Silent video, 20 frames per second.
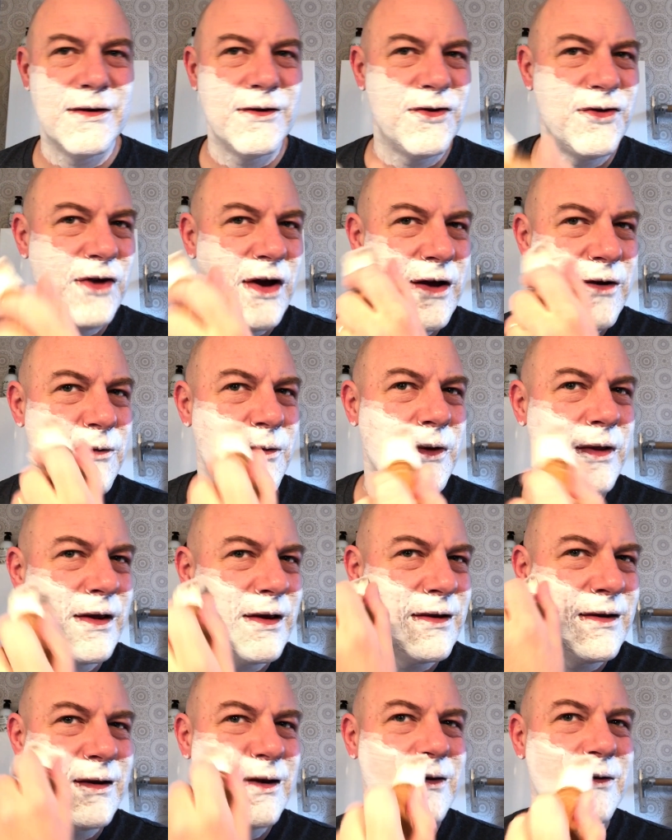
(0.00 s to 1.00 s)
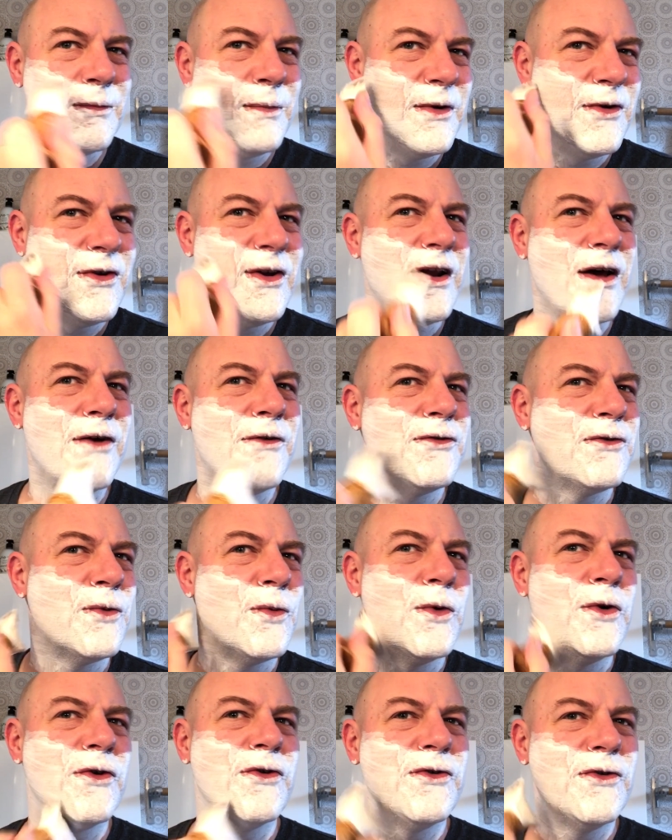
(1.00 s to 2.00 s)
shave with it, and especially
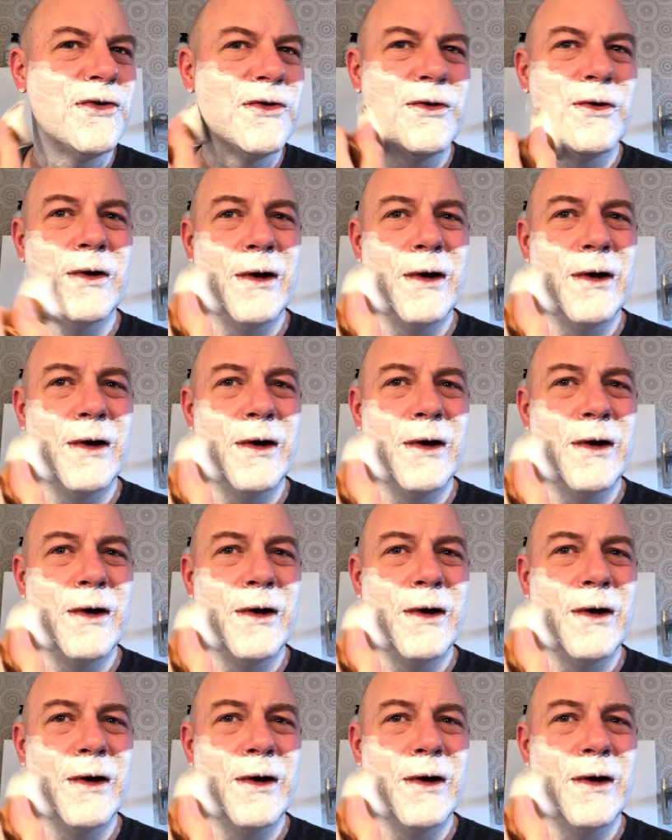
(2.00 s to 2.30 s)
afterwards,